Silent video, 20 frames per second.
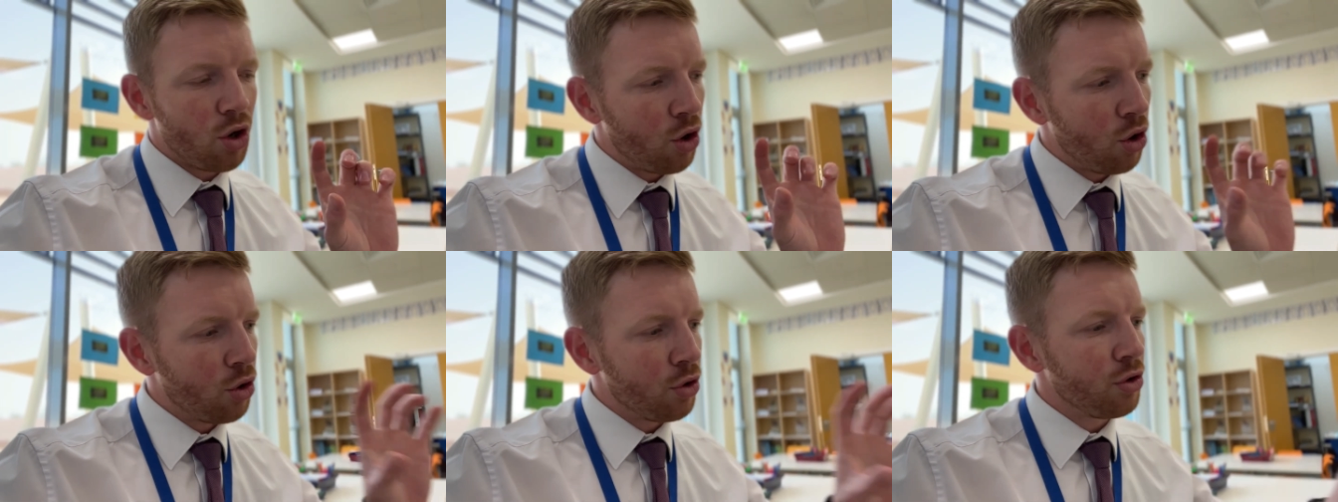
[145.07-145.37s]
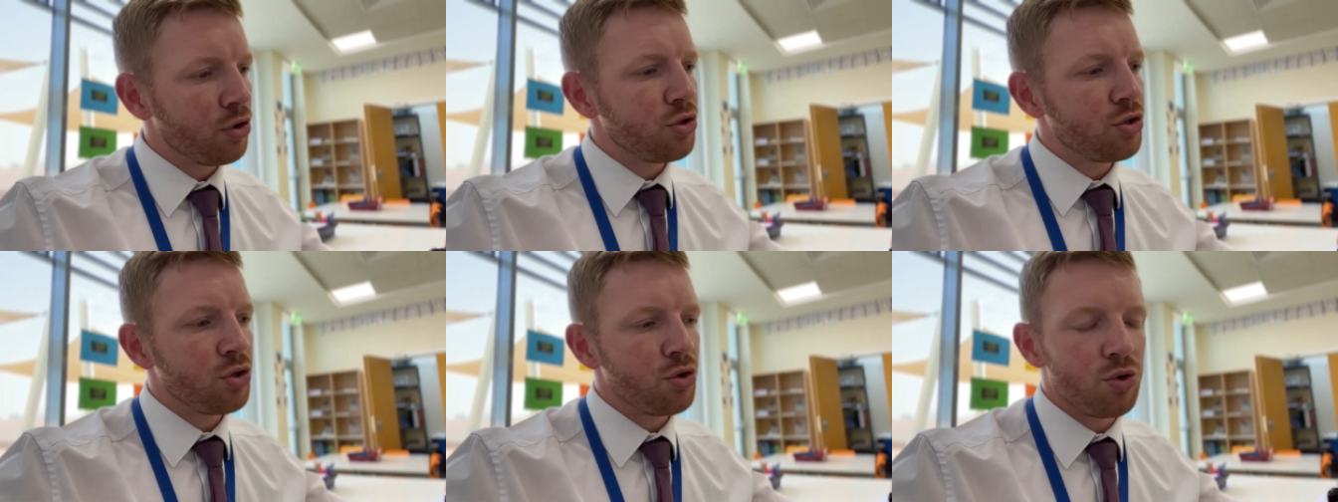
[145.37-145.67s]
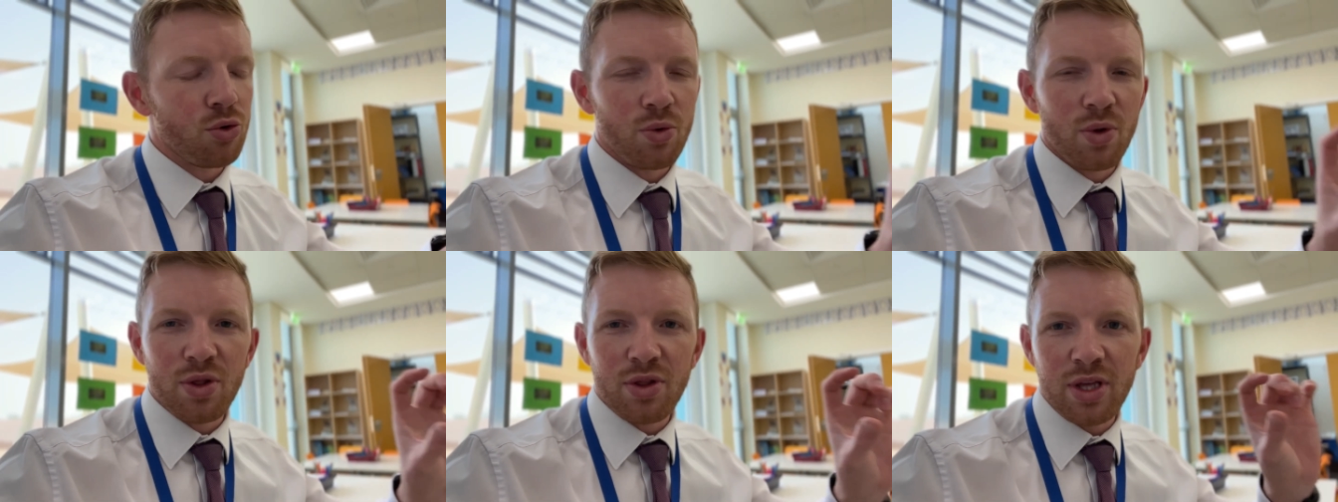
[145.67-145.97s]

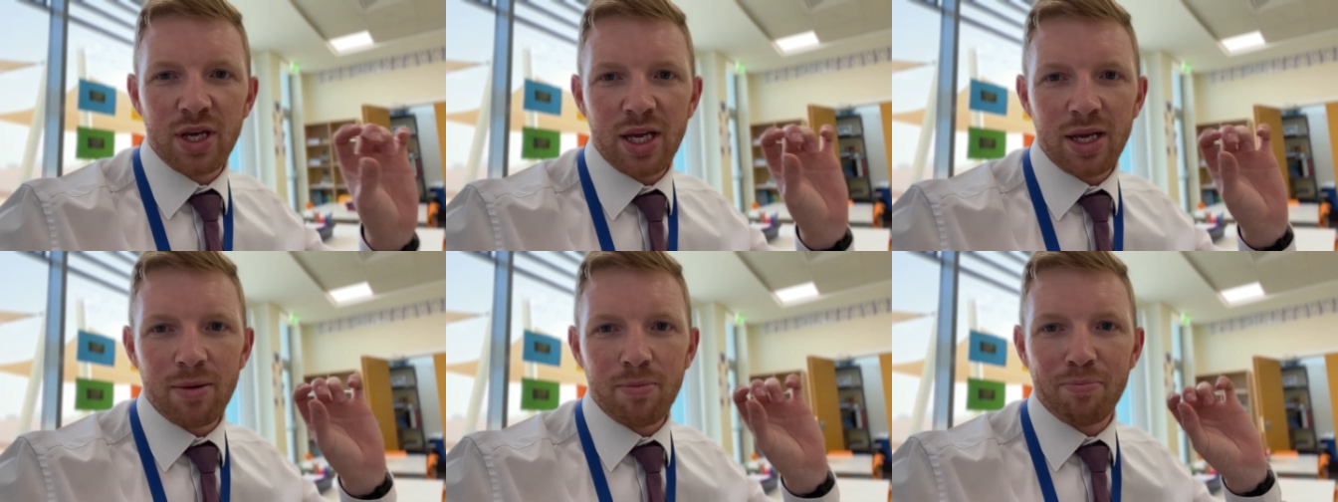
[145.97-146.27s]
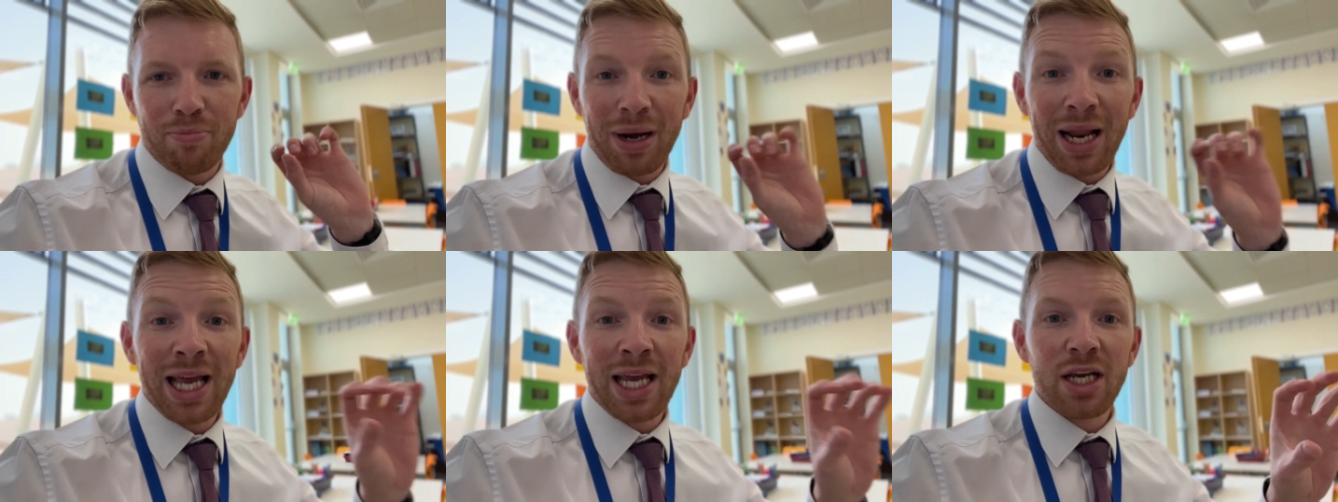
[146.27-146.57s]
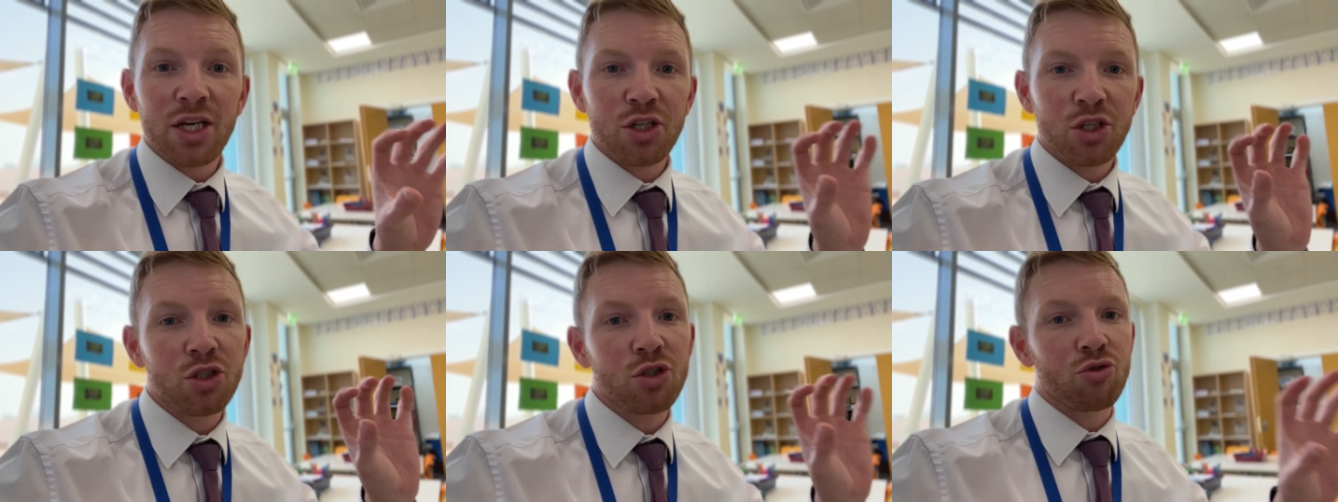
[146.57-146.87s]
onto the
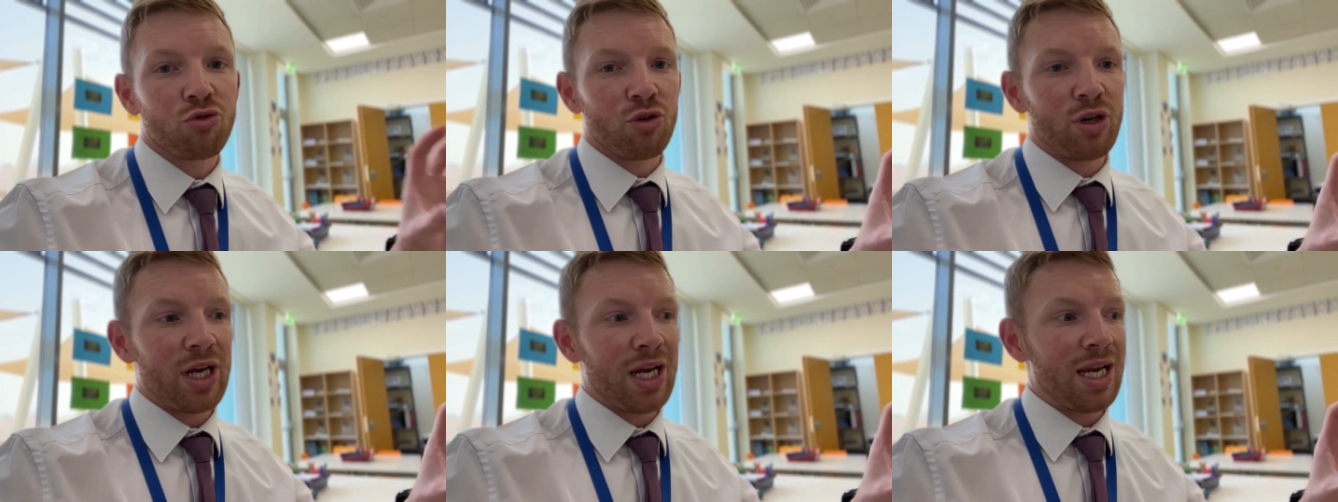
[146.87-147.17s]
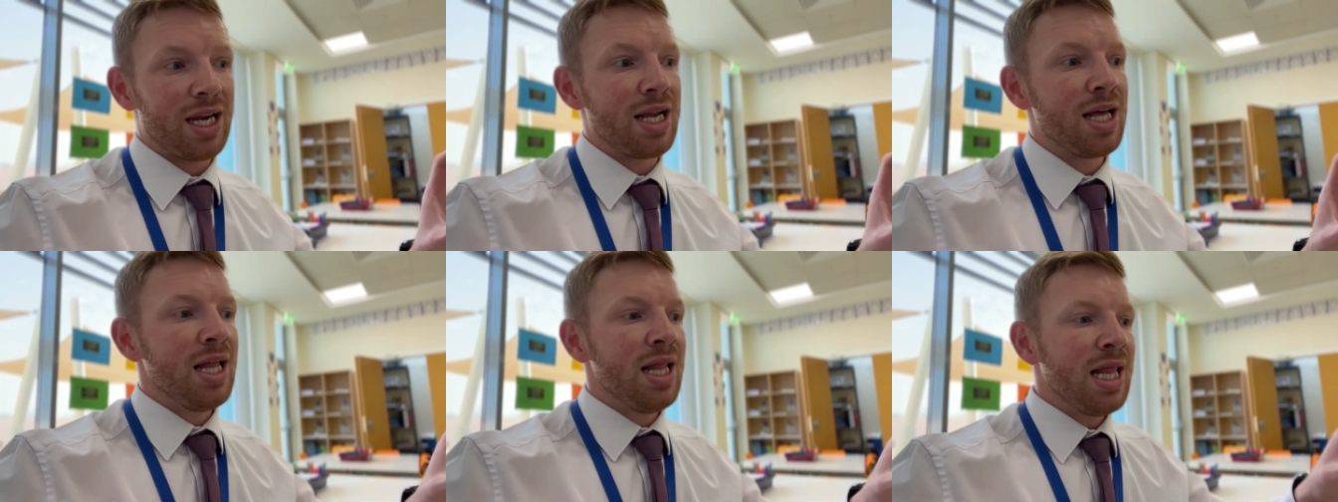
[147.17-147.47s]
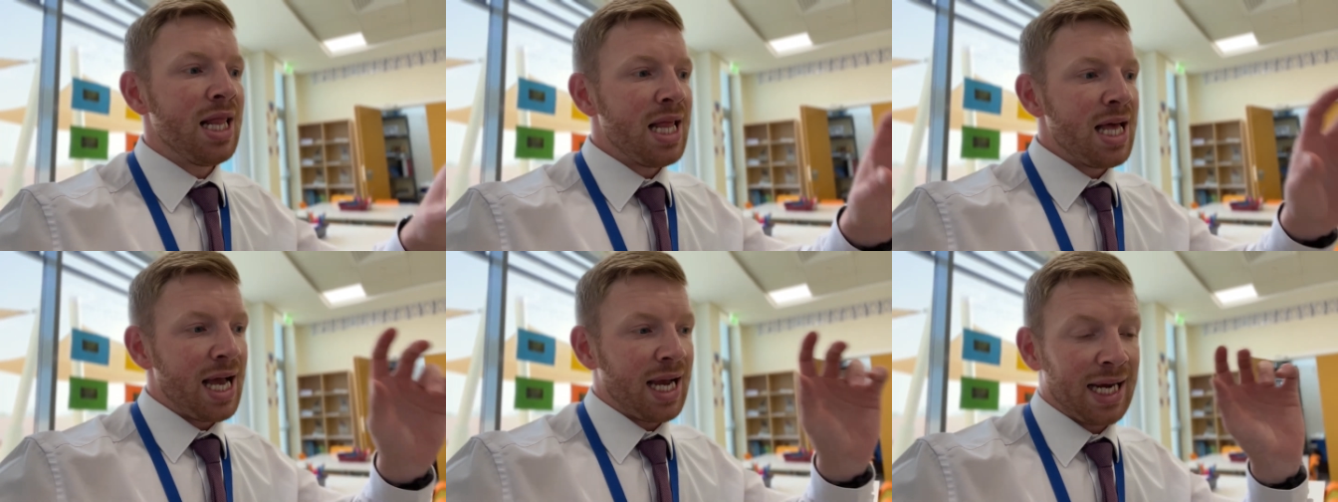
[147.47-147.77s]
blank screen
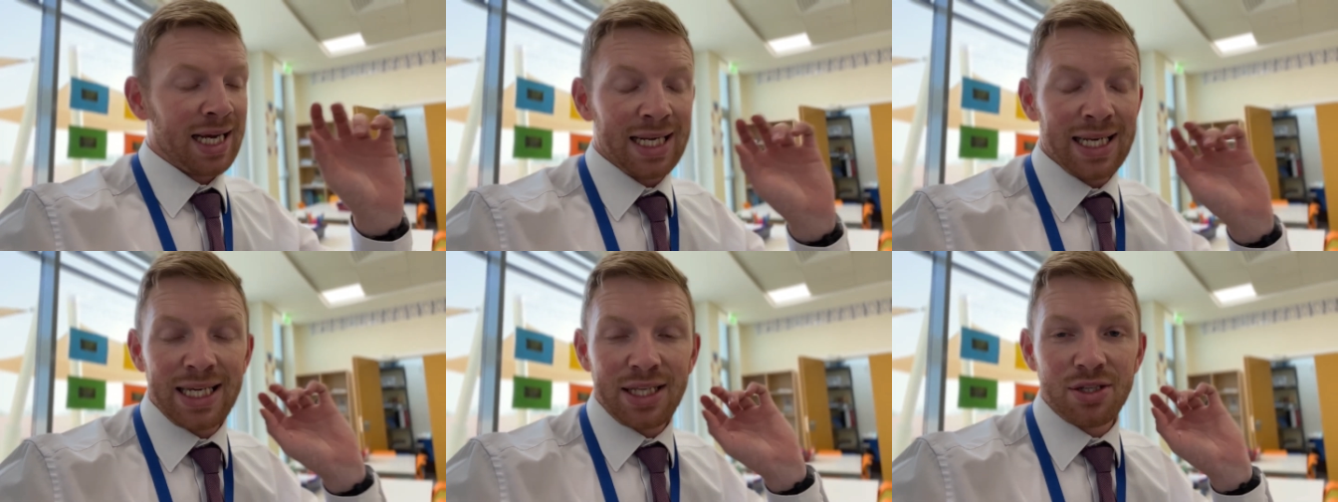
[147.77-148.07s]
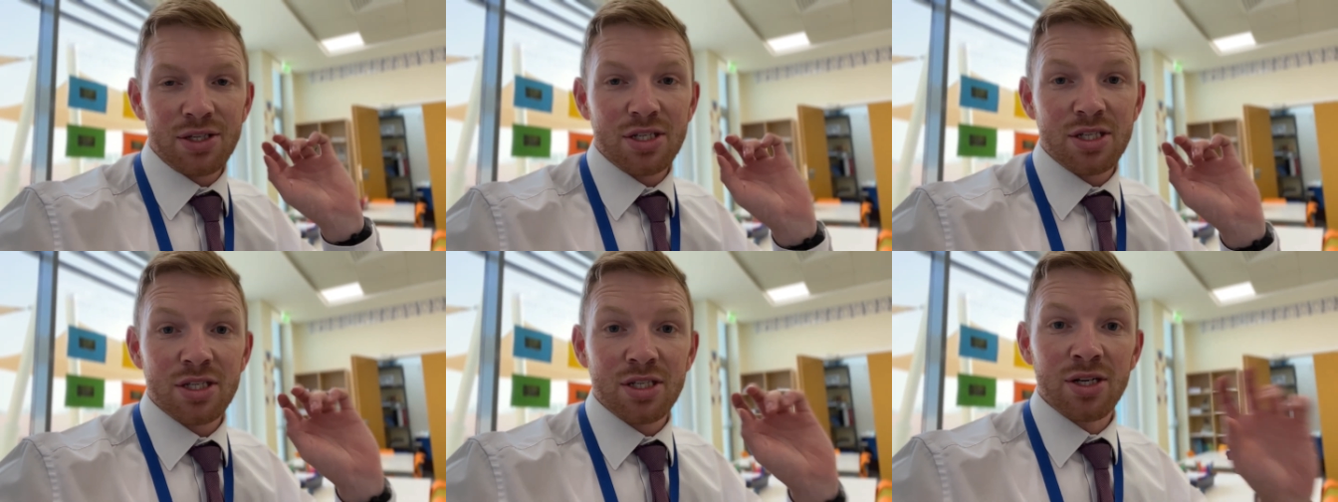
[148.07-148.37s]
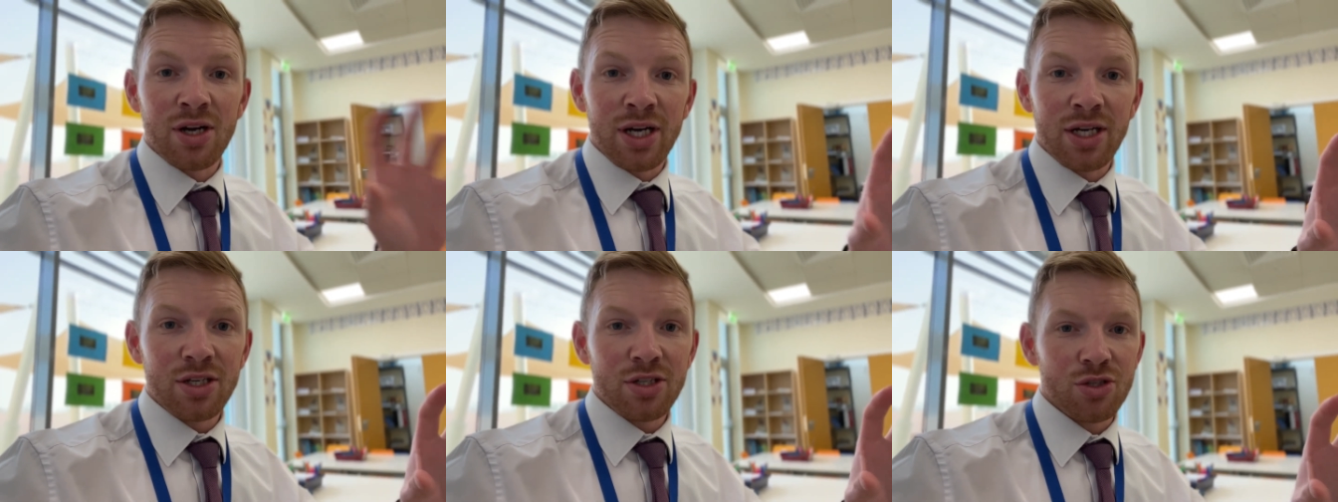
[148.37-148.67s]
and click the
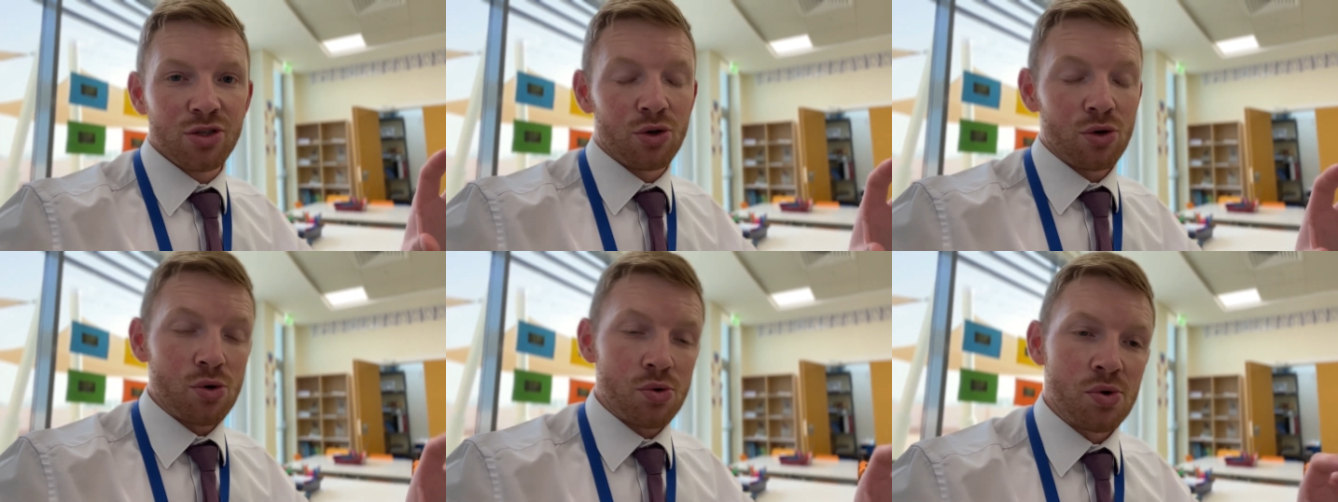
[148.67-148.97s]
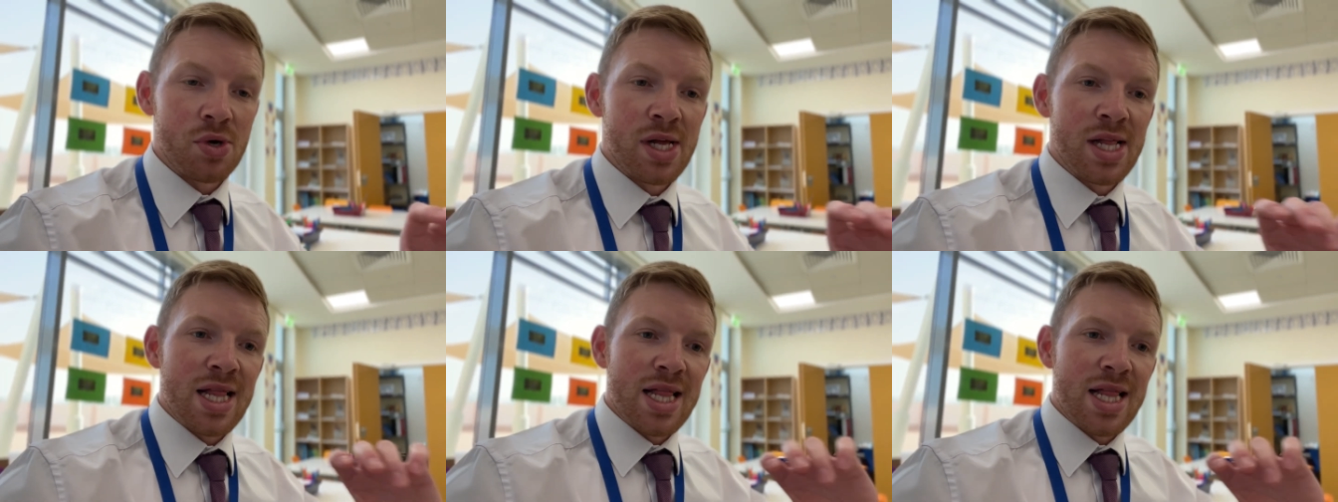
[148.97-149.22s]
designer tool,